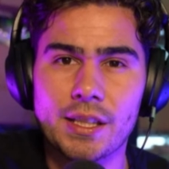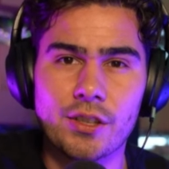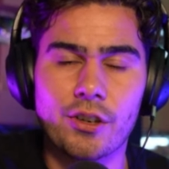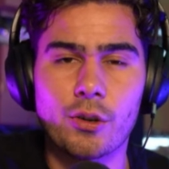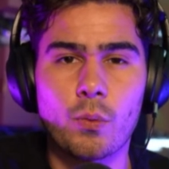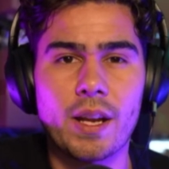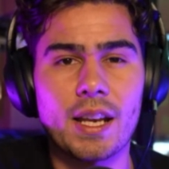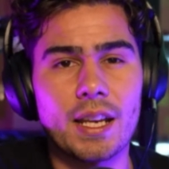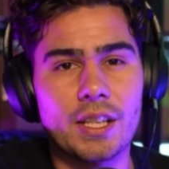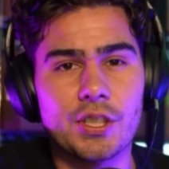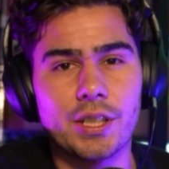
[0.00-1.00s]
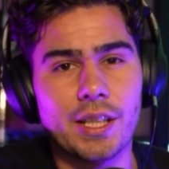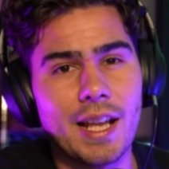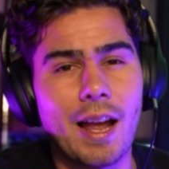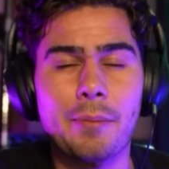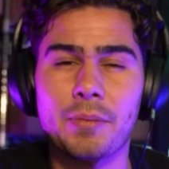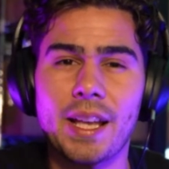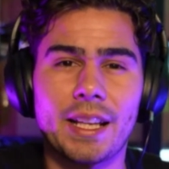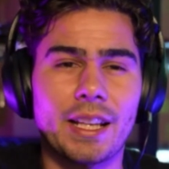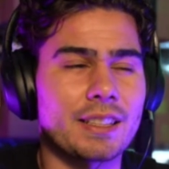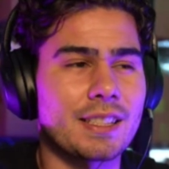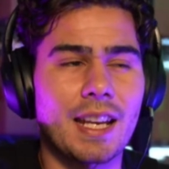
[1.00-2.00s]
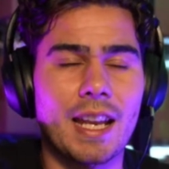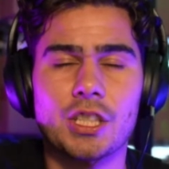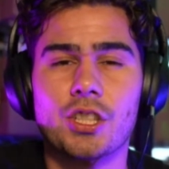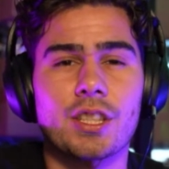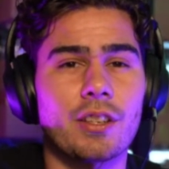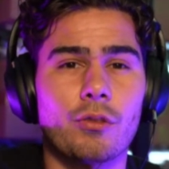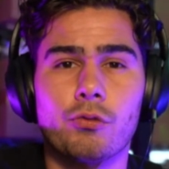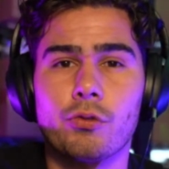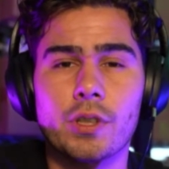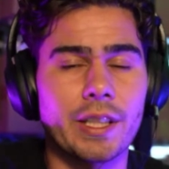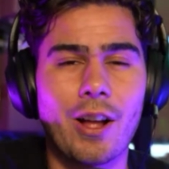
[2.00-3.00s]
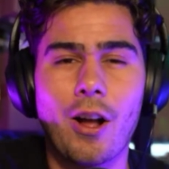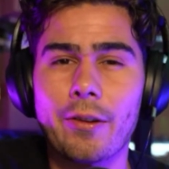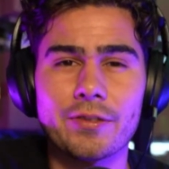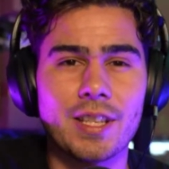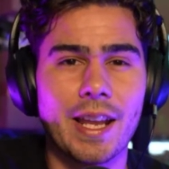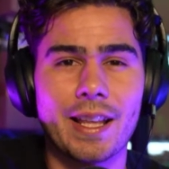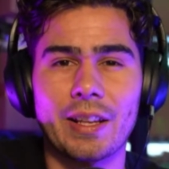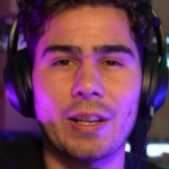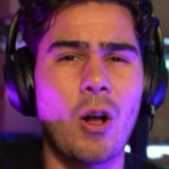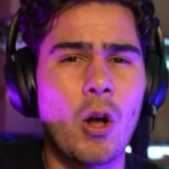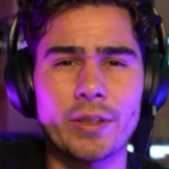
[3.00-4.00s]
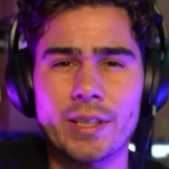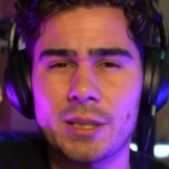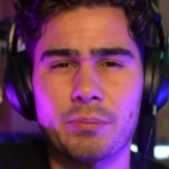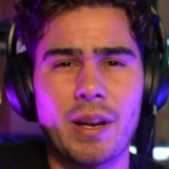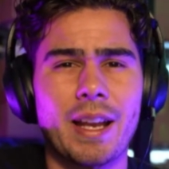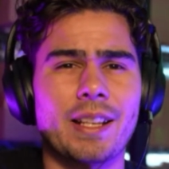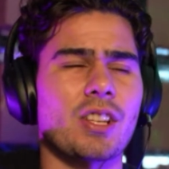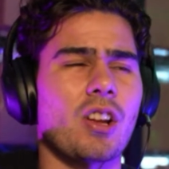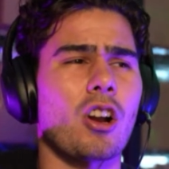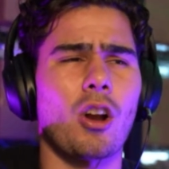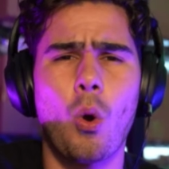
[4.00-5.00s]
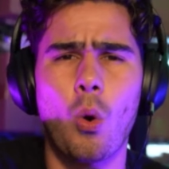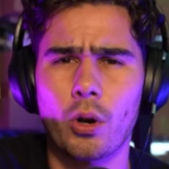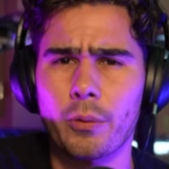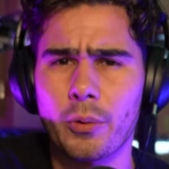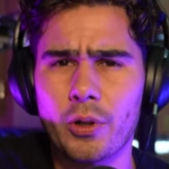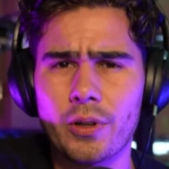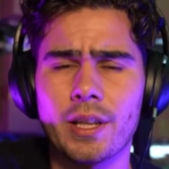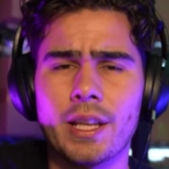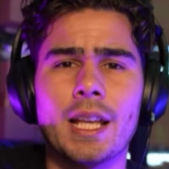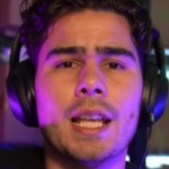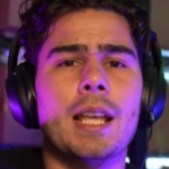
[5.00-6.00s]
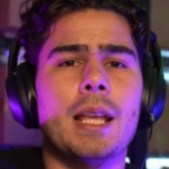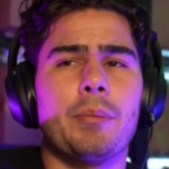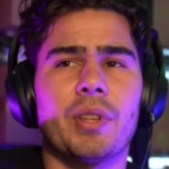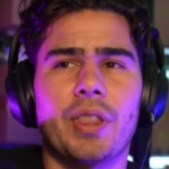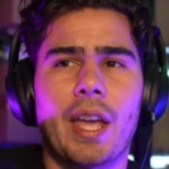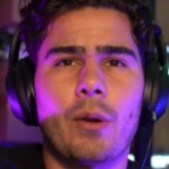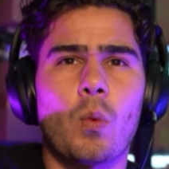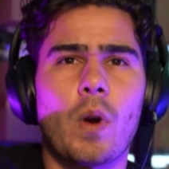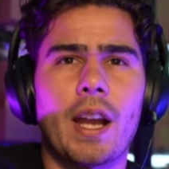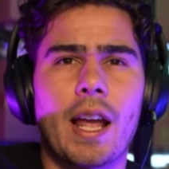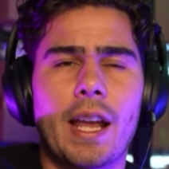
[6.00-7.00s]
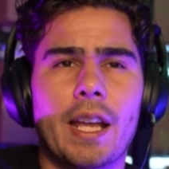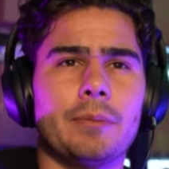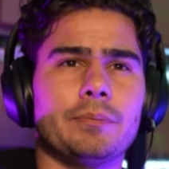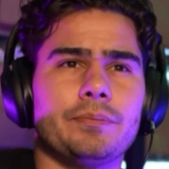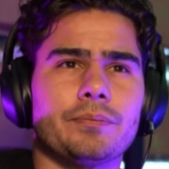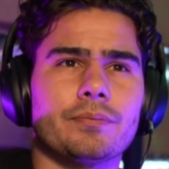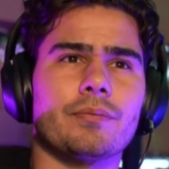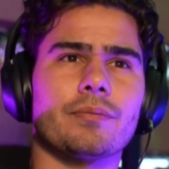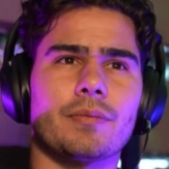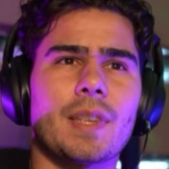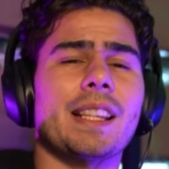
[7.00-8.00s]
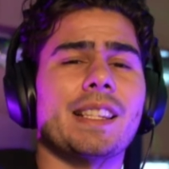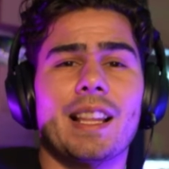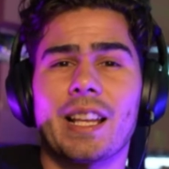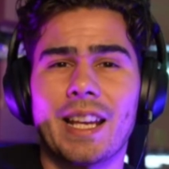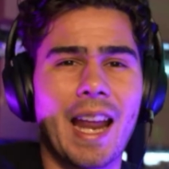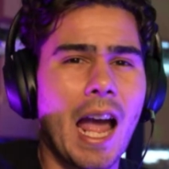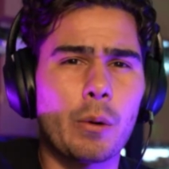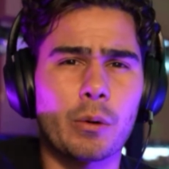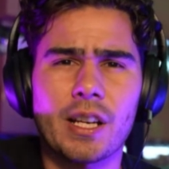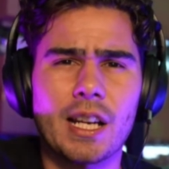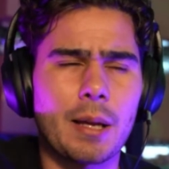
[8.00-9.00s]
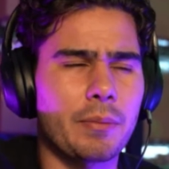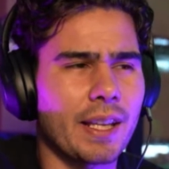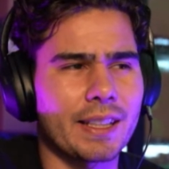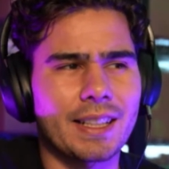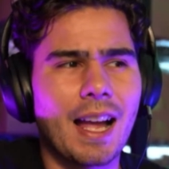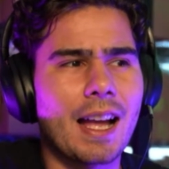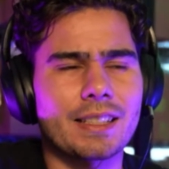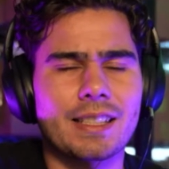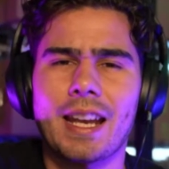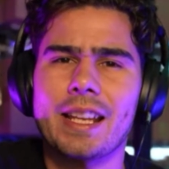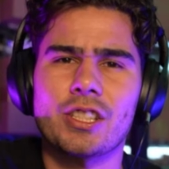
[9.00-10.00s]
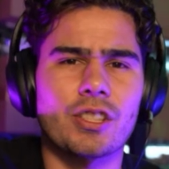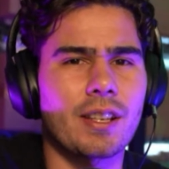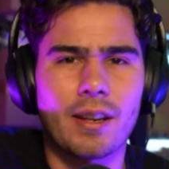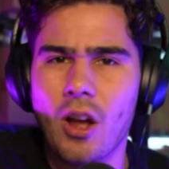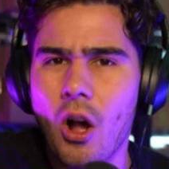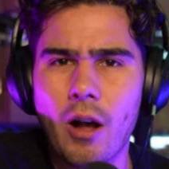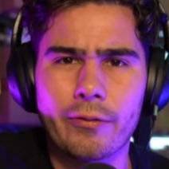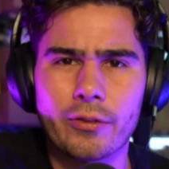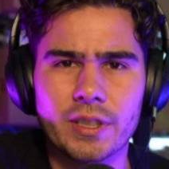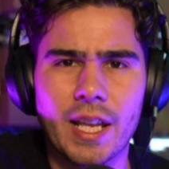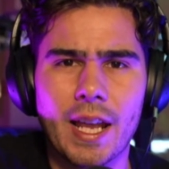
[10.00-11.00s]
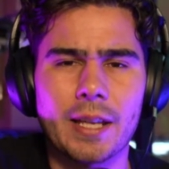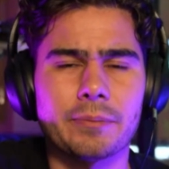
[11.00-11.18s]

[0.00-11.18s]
are when initially I'm like, today's just a really off day. Like all these brands are horrible. But then when let's say like an hour in, I'm like, God, today's just an awful day.